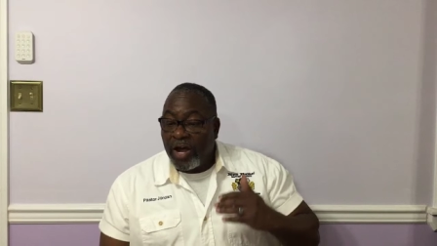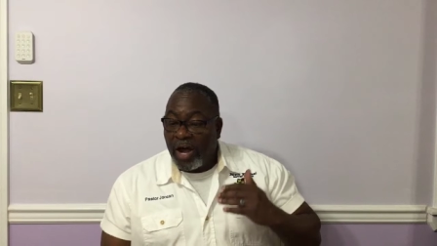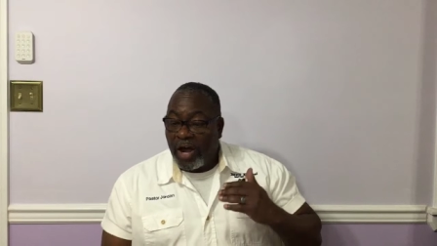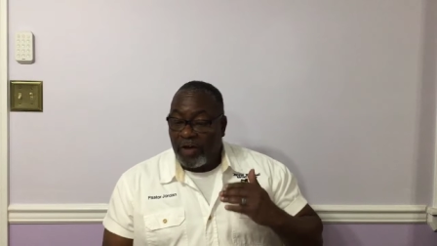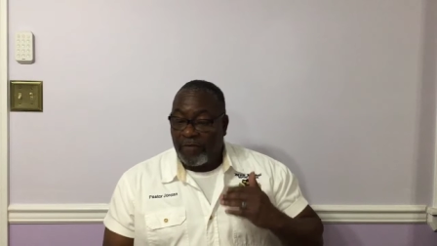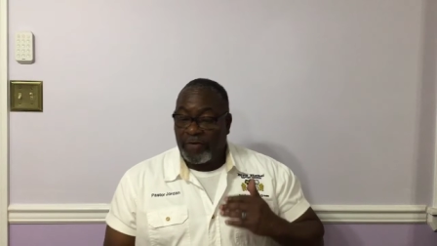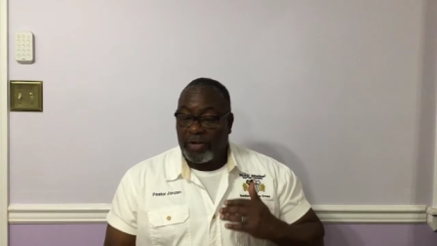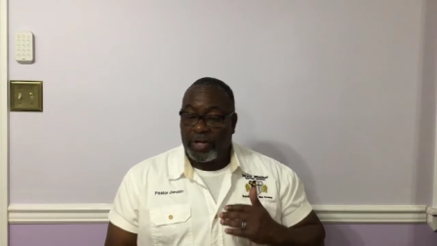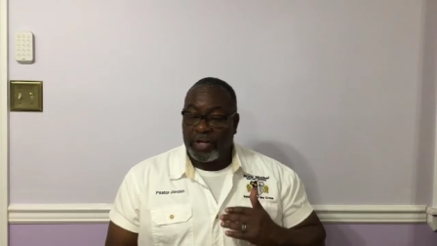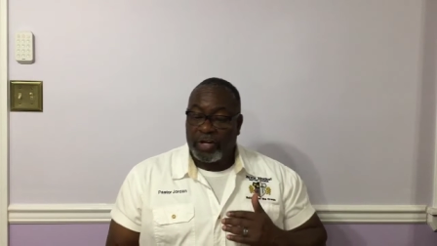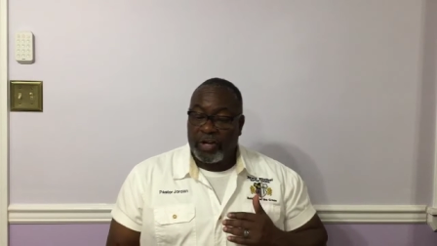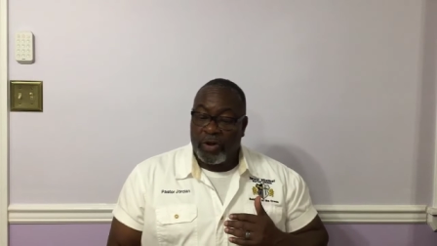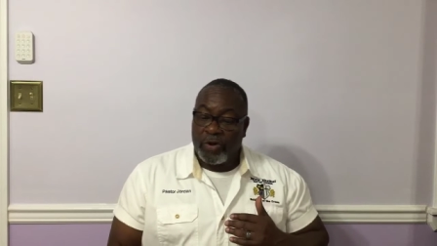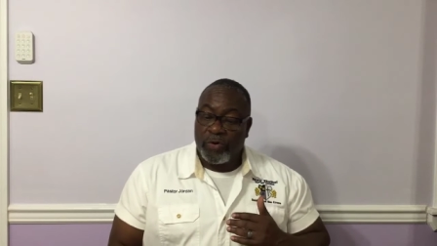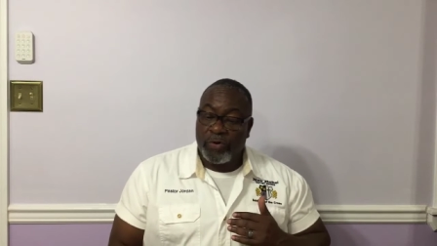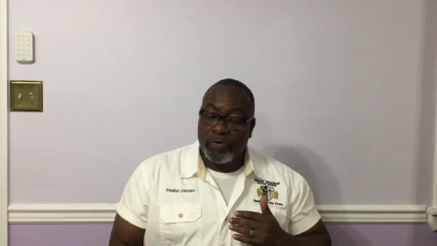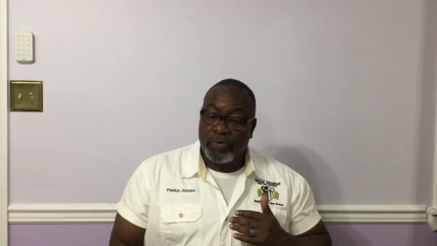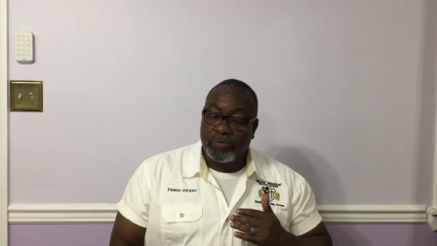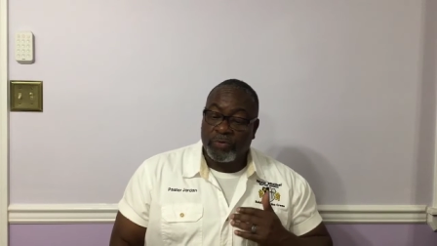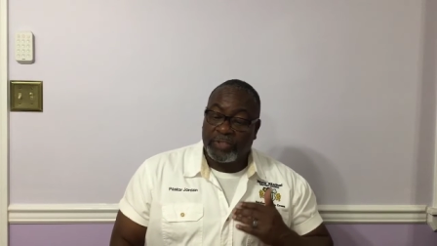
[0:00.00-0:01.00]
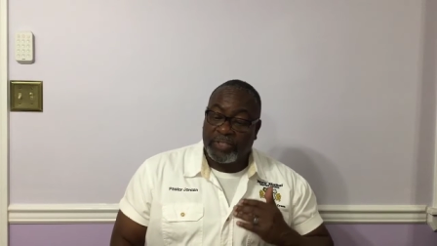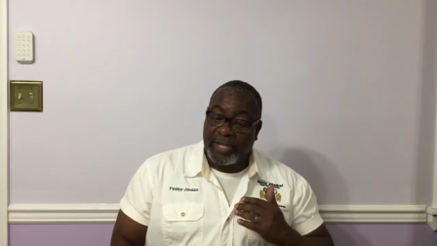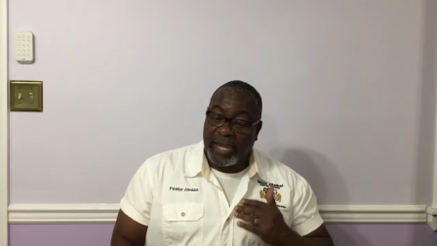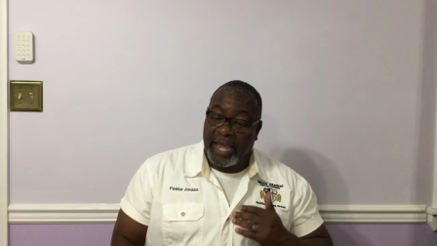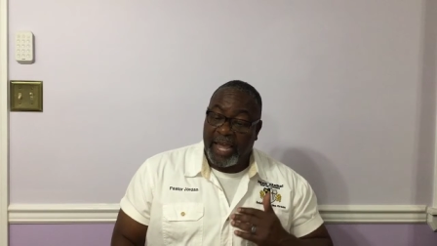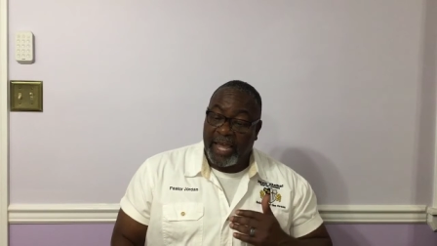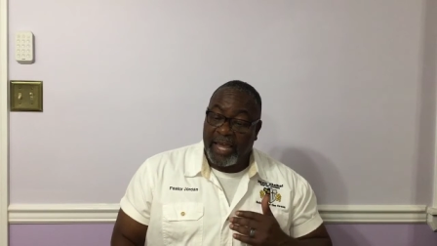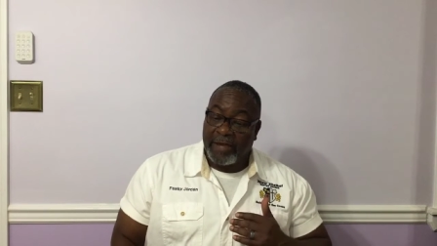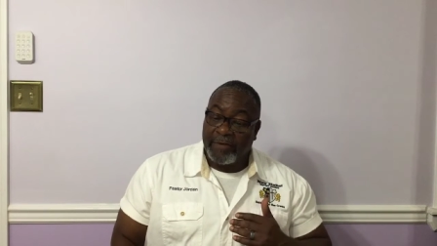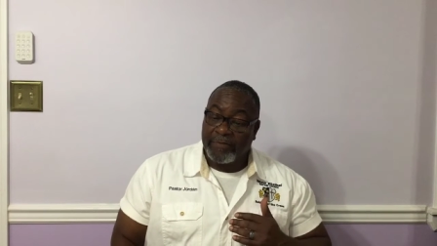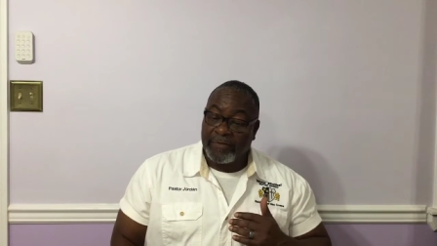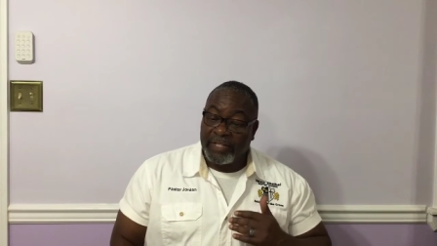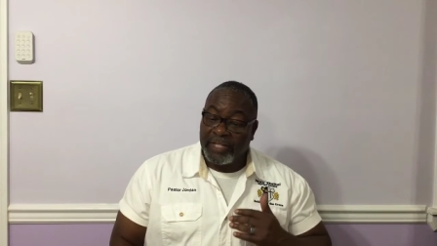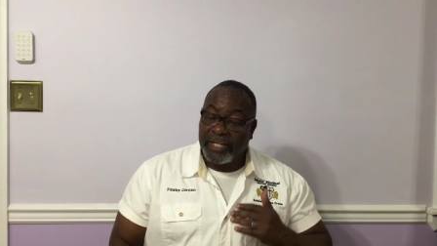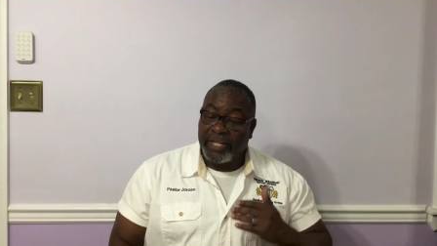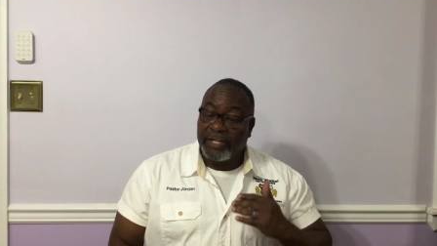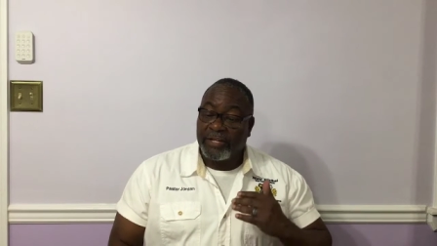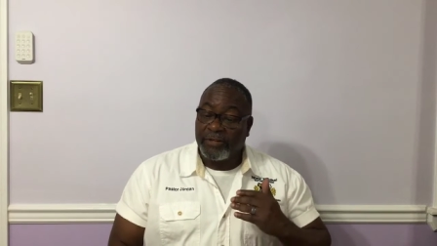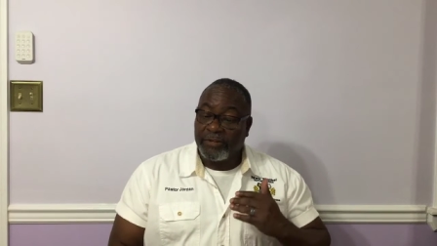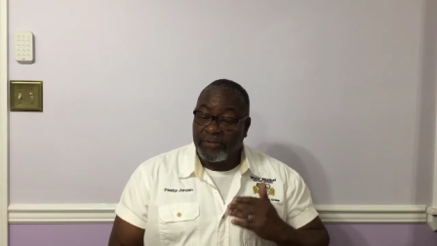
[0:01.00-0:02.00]
of a long time
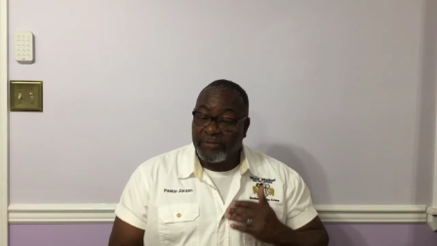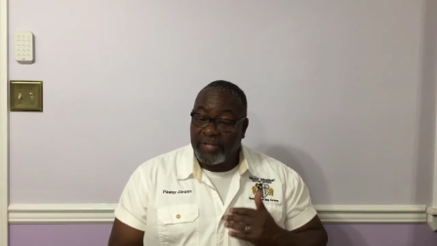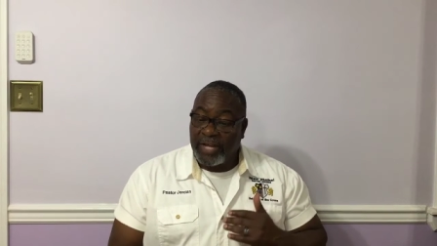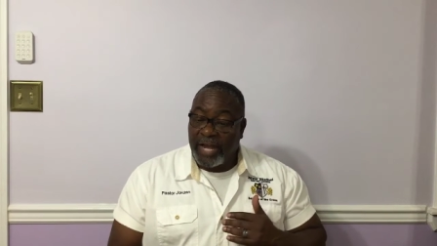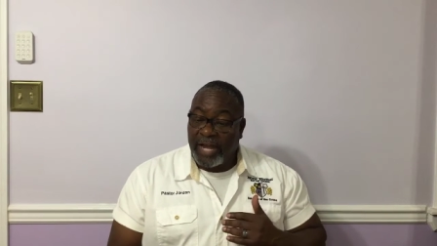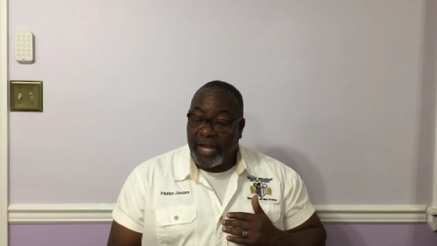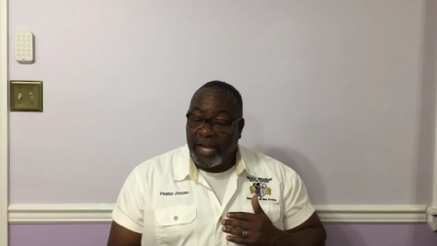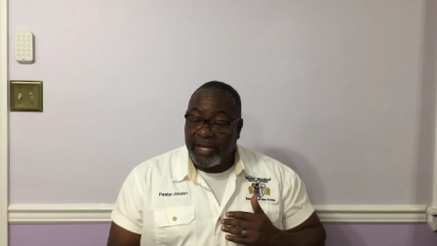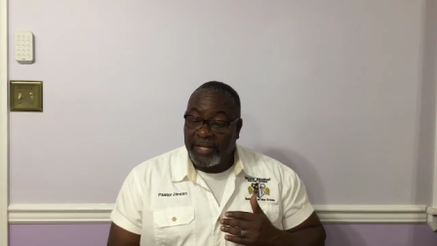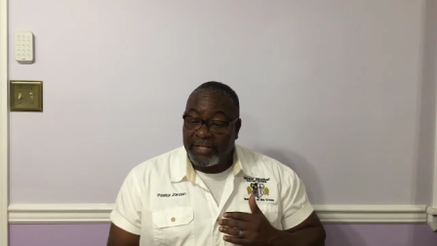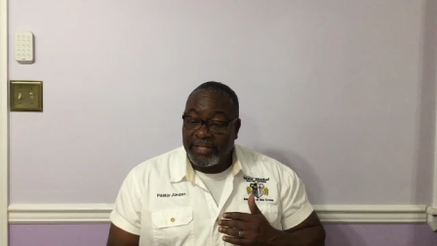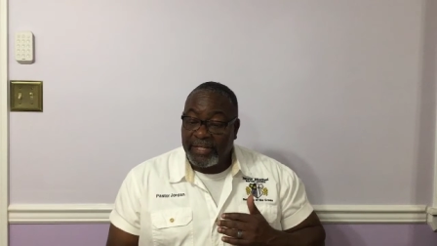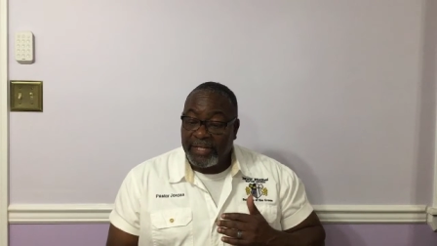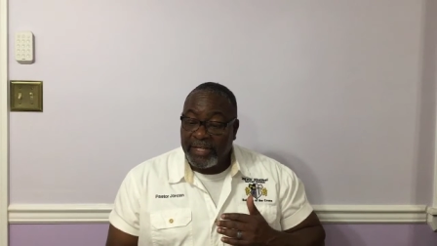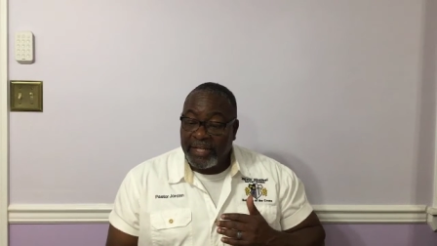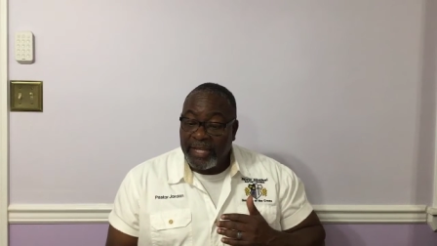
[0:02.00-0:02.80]
linger not